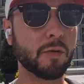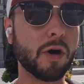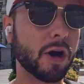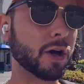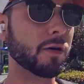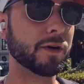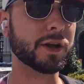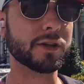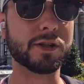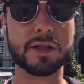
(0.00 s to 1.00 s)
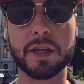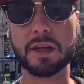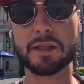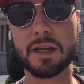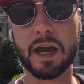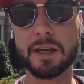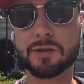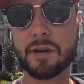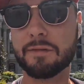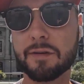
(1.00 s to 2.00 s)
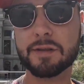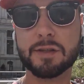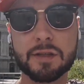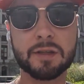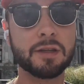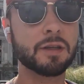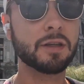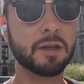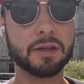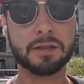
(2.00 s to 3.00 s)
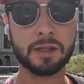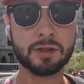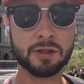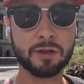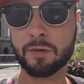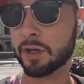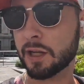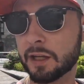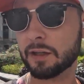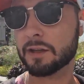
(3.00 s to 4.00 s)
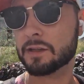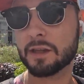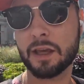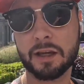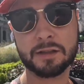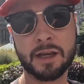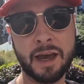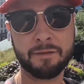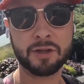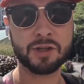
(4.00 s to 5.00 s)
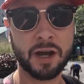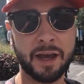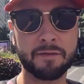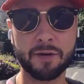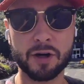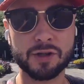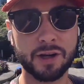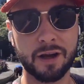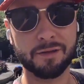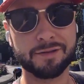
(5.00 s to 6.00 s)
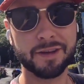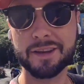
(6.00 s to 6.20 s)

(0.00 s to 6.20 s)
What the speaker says: walk over to it just to get a size reference. That's just a ridiculous thing to have a giant version of.